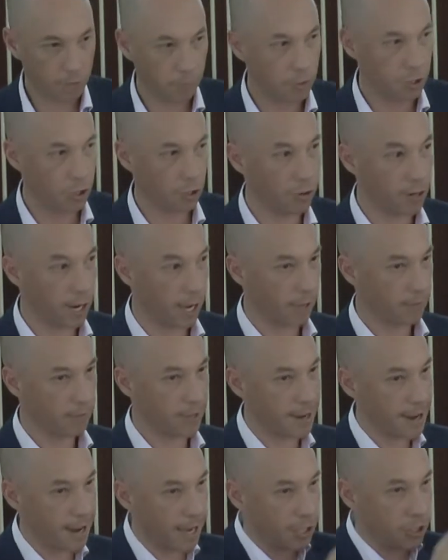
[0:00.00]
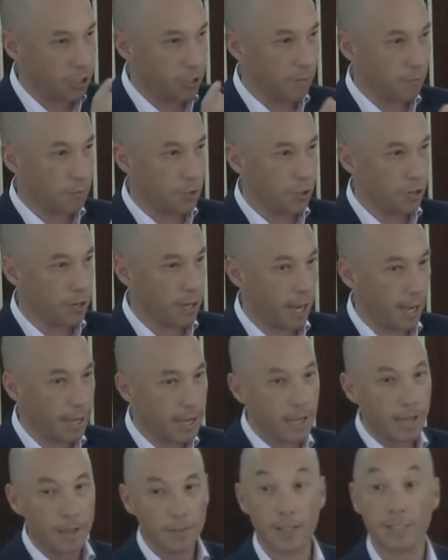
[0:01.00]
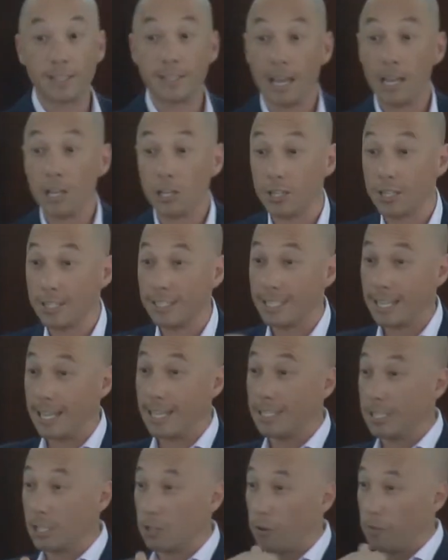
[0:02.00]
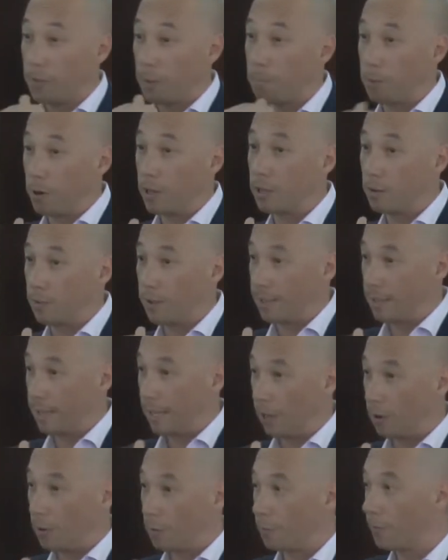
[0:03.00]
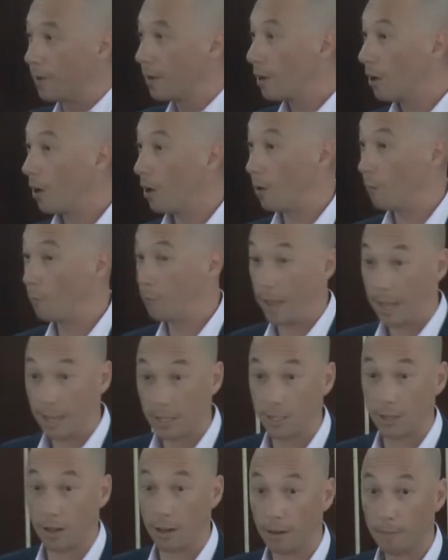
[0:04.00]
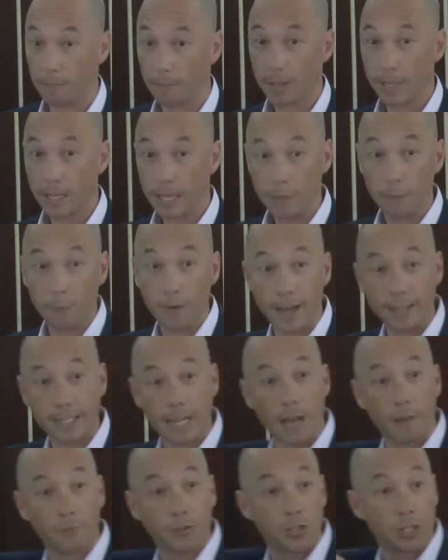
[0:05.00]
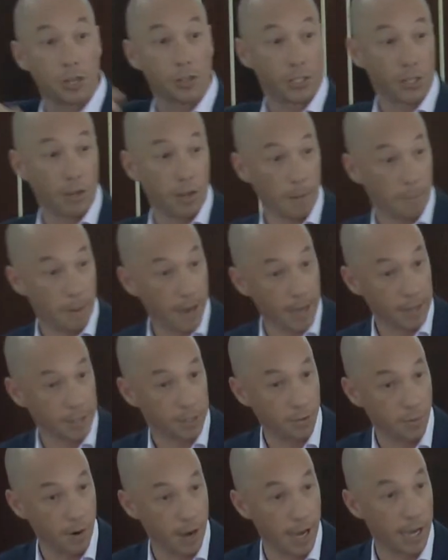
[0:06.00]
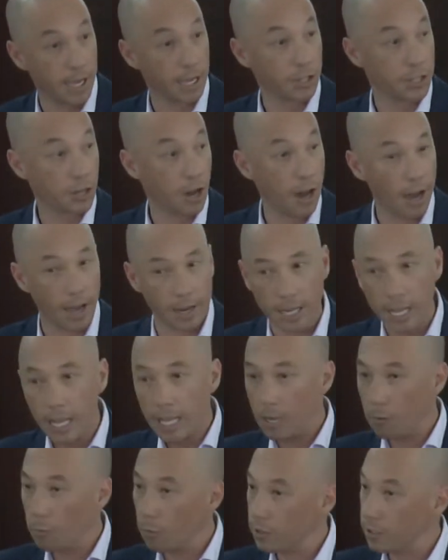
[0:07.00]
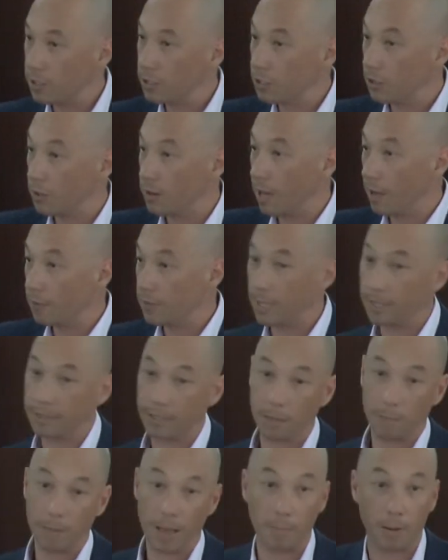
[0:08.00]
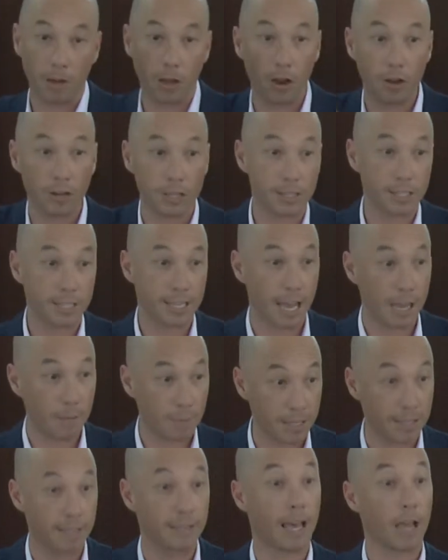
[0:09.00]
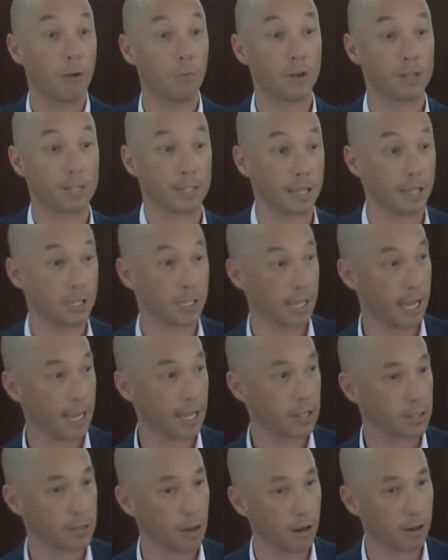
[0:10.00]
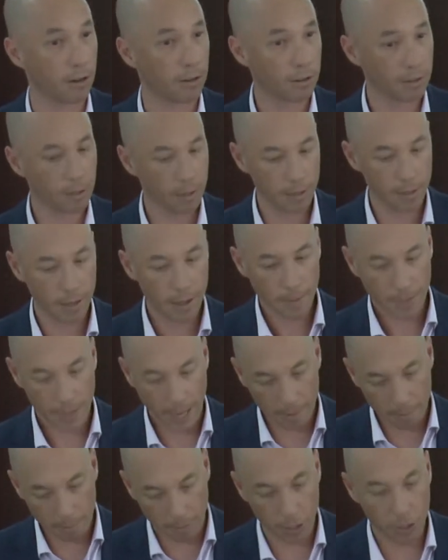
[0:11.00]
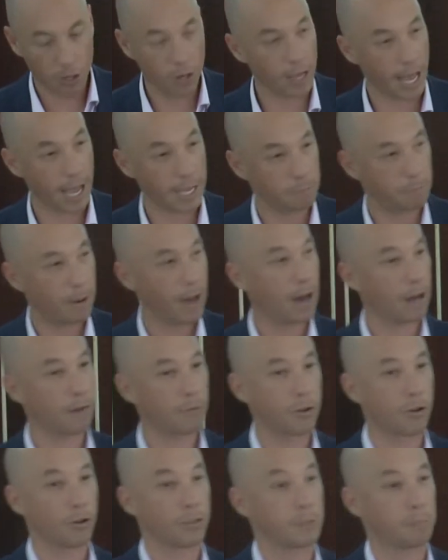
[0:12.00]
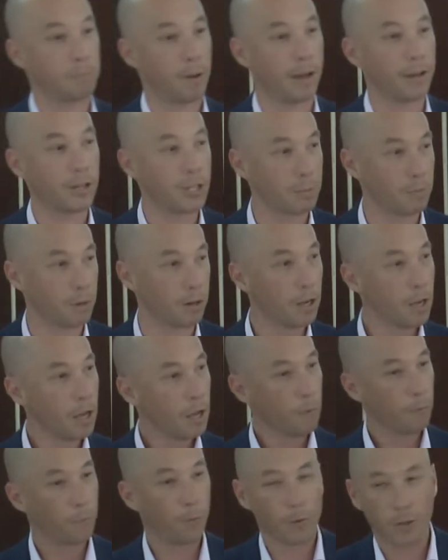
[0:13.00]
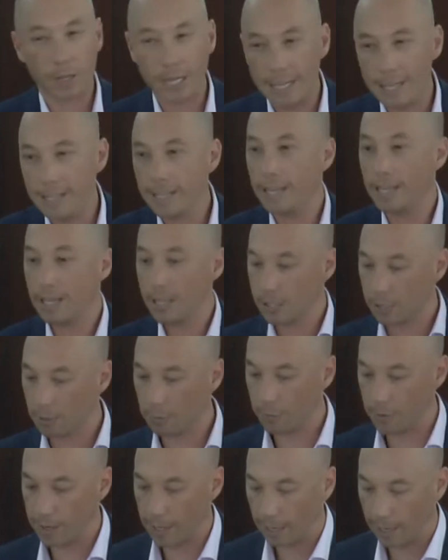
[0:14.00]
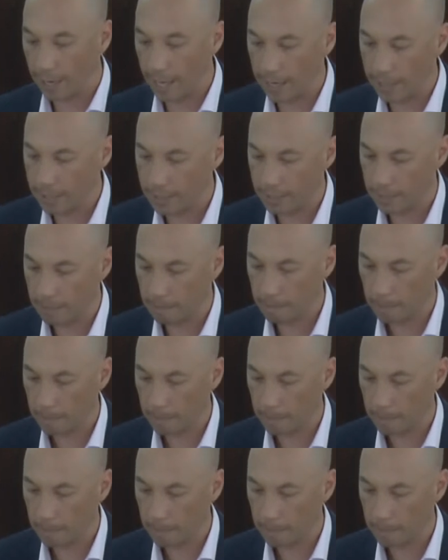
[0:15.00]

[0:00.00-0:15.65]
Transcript: of Judah, the nation of Judah, this nation teetered on the brink of, of, of exile. In fact, after Josiah passed away and died, it wasn't soon after that that the Babylonians came in and they were sent to exile. That because, as part of God's punishment for years of neglect.